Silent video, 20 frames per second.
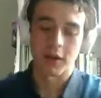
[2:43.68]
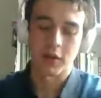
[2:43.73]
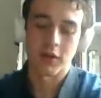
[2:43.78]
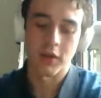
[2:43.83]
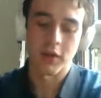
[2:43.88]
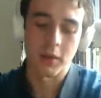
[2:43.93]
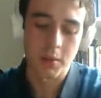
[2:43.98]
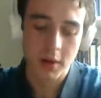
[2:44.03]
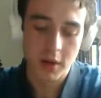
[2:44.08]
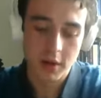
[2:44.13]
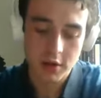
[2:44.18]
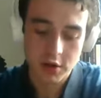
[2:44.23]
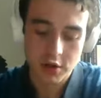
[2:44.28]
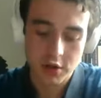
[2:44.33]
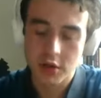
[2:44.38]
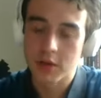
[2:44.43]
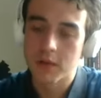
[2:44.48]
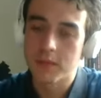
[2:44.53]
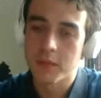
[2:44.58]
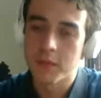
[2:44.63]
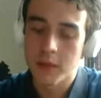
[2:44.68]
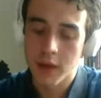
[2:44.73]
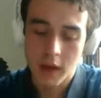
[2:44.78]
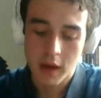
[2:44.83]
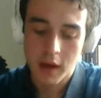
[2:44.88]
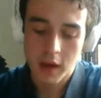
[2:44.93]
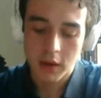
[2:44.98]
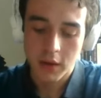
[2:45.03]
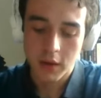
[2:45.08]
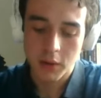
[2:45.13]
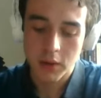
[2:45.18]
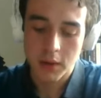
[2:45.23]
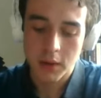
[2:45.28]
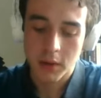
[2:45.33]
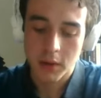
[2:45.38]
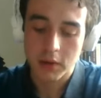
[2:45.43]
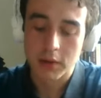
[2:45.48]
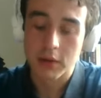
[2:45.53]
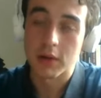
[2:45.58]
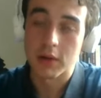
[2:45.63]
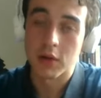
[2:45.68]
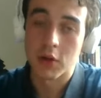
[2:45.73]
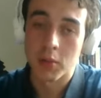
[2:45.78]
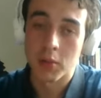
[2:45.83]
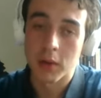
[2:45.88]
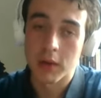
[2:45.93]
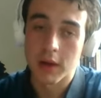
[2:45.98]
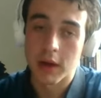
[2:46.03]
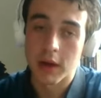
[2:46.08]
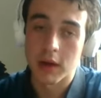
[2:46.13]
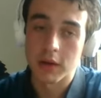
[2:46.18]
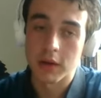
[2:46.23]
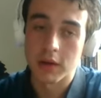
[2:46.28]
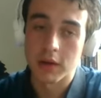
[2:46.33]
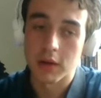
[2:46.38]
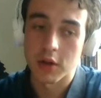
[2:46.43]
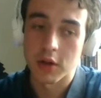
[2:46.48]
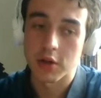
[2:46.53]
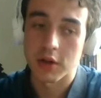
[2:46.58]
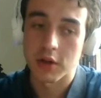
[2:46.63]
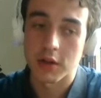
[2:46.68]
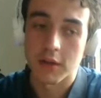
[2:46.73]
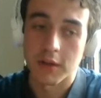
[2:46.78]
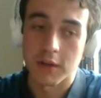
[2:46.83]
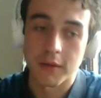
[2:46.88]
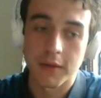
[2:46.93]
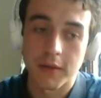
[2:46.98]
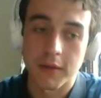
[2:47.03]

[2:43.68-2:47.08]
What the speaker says: you very much. What about the Global Health Initiative?